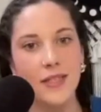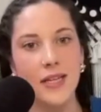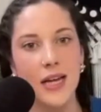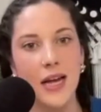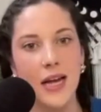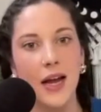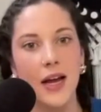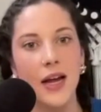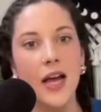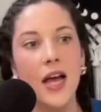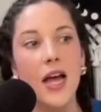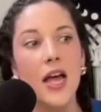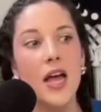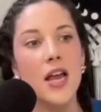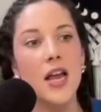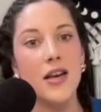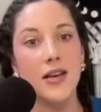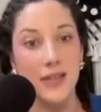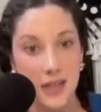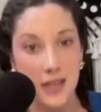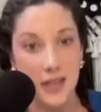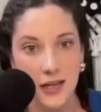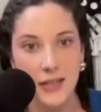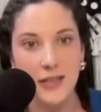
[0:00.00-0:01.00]
to say
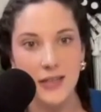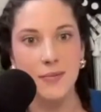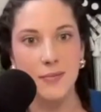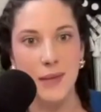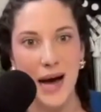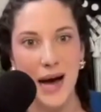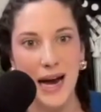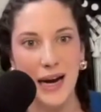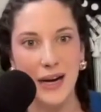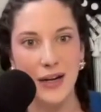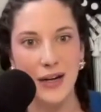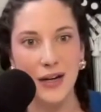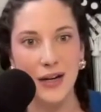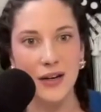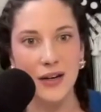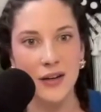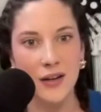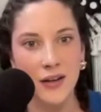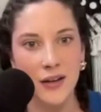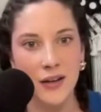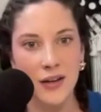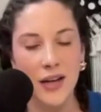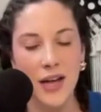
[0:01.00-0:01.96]
does matter.